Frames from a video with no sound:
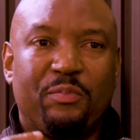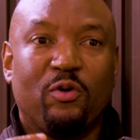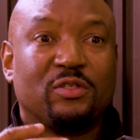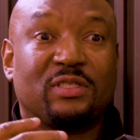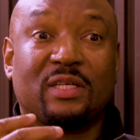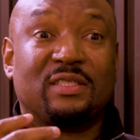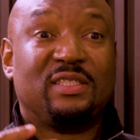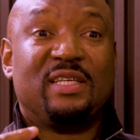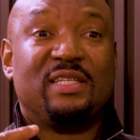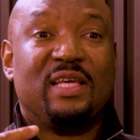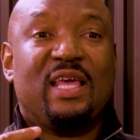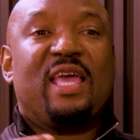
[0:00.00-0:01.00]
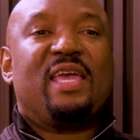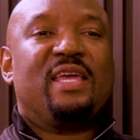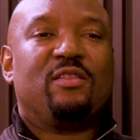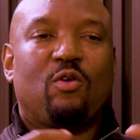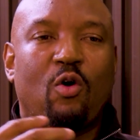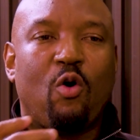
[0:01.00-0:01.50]
people succeed
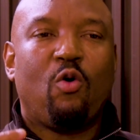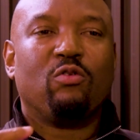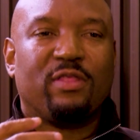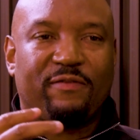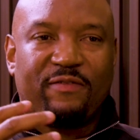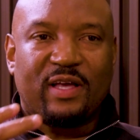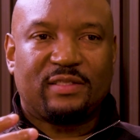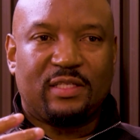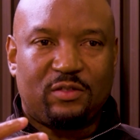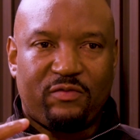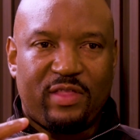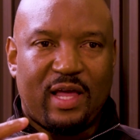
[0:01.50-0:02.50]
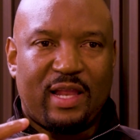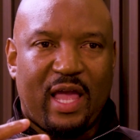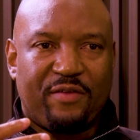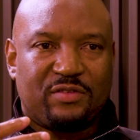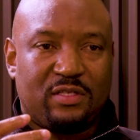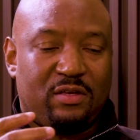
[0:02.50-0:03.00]
in all the facets of their
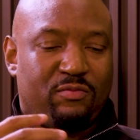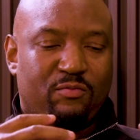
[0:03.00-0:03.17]
lives.